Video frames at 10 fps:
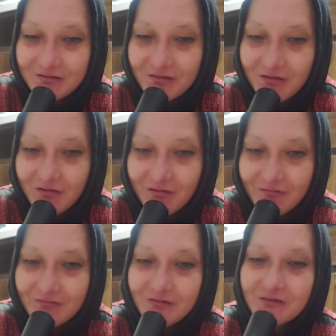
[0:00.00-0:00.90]
so
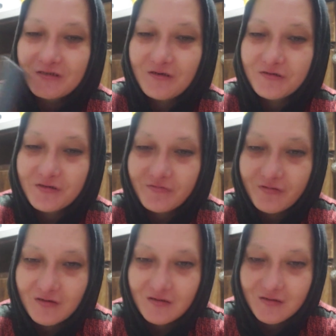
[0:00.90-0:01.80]
this is also
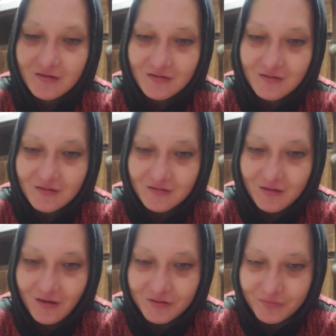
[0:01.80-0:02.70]
for
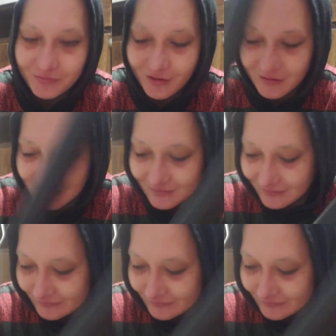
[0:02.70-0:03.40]
costume party.